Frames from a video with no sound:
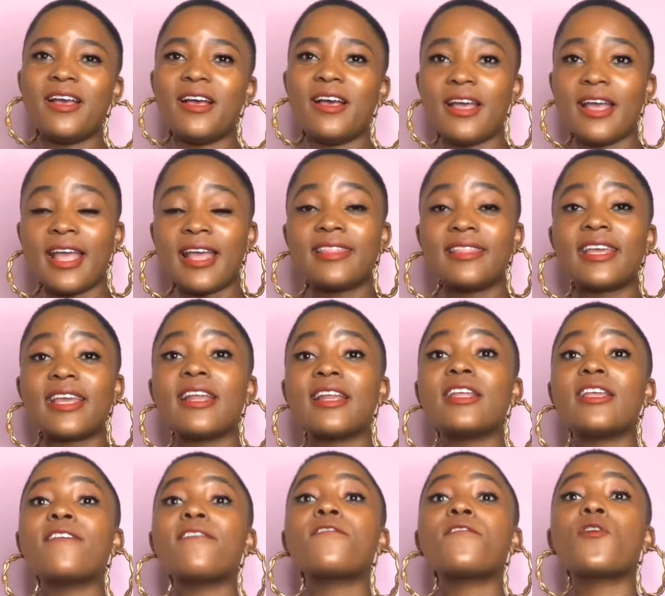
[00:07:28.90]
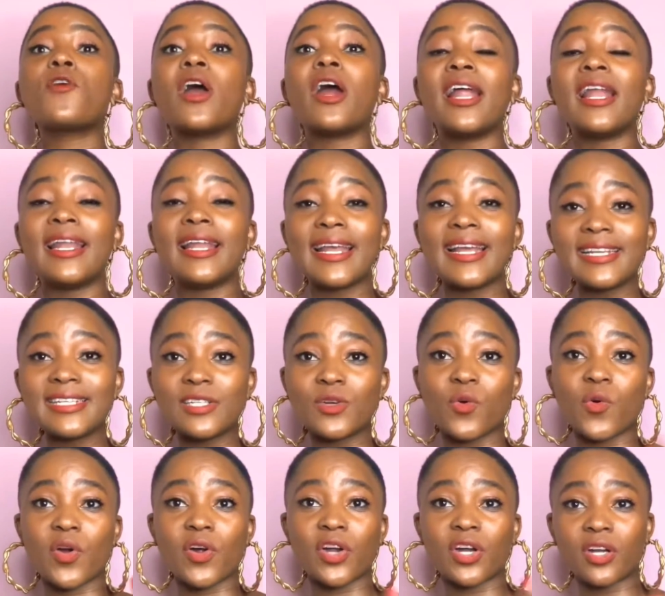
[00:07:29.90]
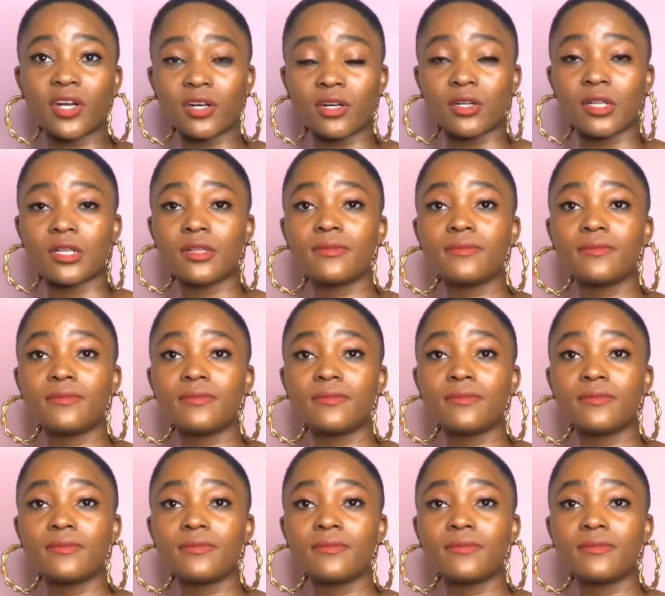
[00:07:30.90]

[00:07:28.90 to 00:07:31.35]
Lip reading: And then if you're a lady or a girl,